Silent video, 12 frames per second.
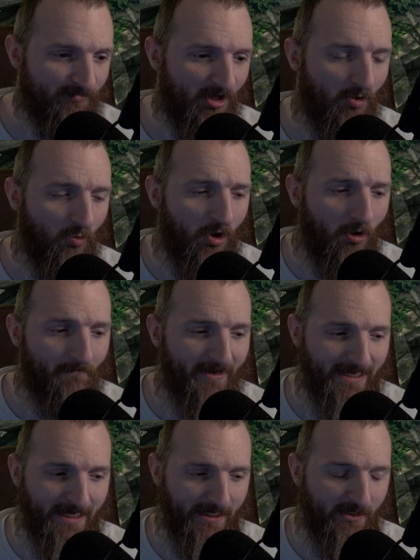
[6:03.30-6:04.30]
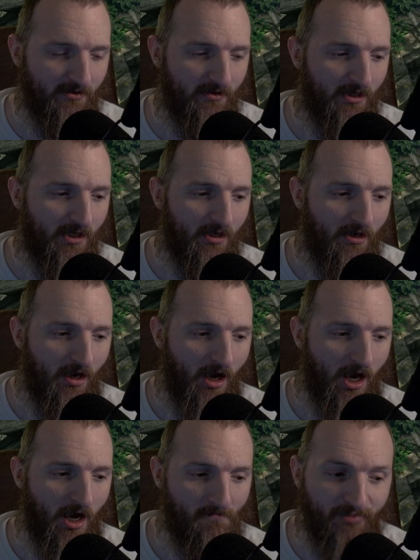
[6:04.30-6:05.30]
will be
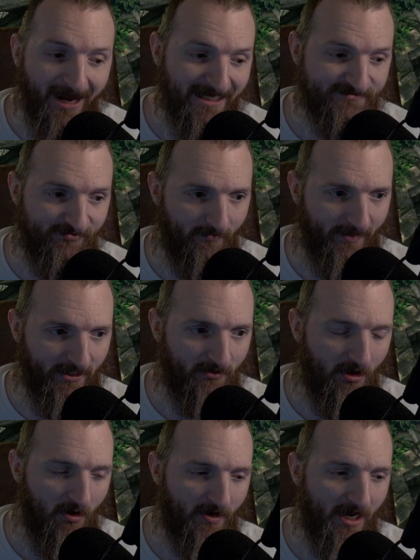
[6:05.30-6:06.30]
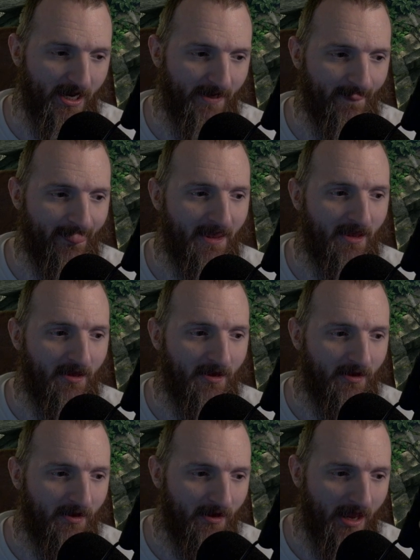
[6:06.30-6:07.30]
Blasphemy, okay?
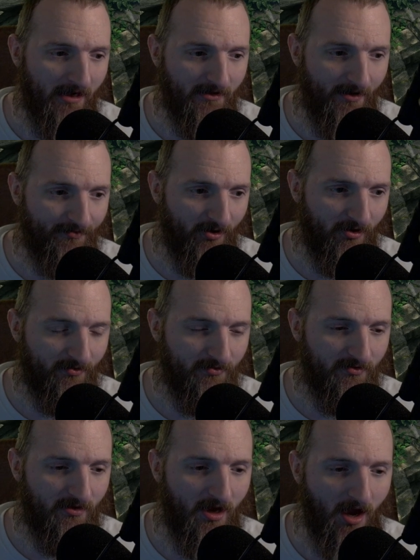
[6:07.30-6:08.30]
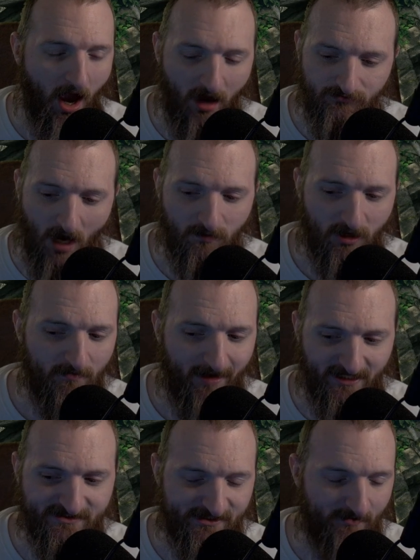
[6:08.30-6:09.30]
However, I'm going to make
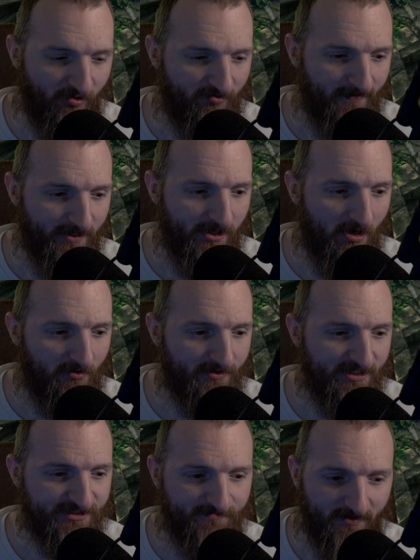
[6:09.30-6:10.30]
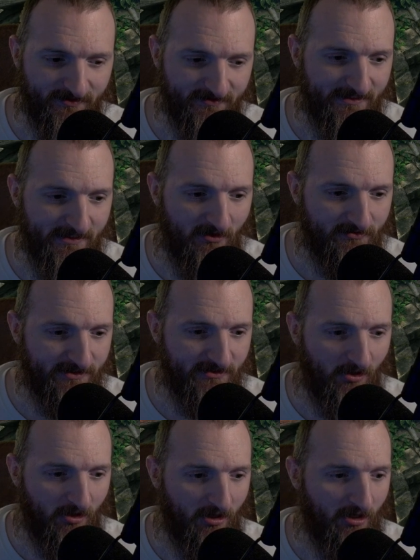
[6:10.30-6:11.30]
a separate video on this, but the
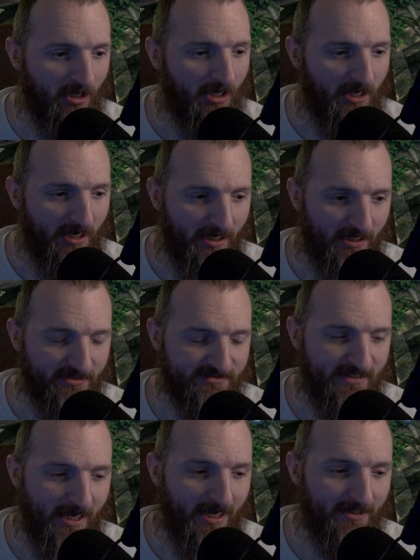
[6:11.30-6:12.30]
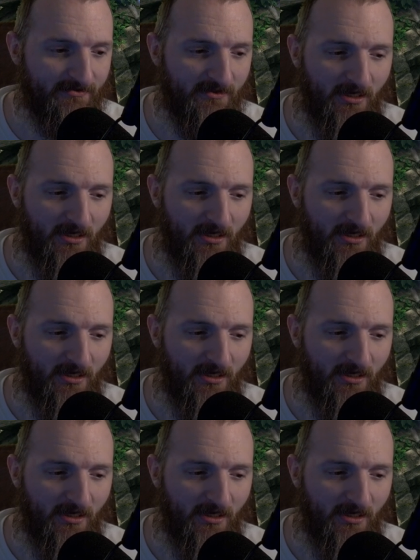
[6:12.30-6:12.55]
TLDR is that